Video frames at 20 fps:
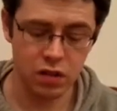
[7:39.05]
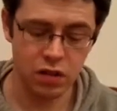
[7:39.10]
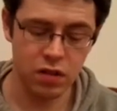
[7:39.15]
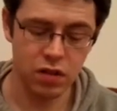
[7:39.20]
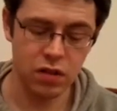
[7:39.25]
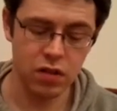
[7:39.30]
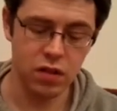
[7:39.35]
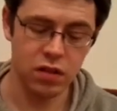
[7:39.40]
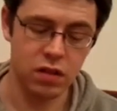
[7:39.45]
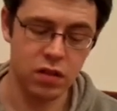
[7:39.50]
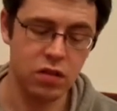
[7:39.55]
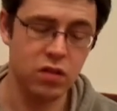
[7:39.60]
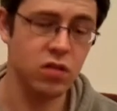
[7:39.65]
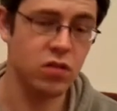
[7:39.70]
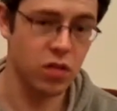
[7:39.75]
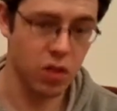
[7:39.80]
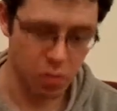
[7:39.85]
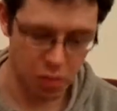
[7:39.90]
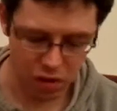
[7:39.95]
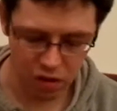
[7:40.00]
I
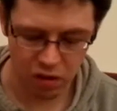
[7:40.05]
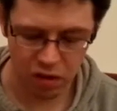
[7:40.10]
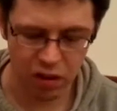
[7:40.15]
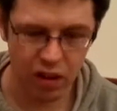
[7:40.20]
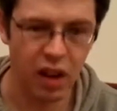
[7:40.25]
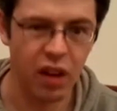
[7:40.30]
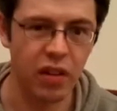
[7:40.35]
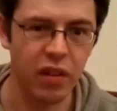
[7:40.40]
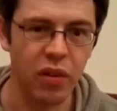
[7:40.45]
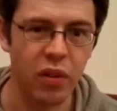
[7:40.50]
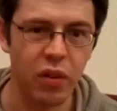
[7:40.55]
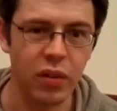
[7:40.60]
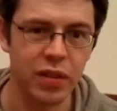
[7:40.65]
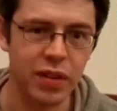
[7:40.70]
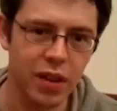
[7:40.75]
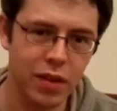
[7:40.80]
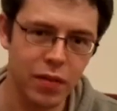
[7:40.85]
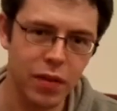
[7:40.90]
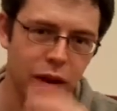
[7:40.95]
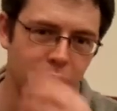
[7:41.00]
shouldn't really be looking down the whole
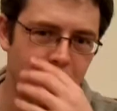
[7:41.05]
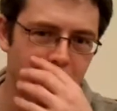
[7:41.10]
time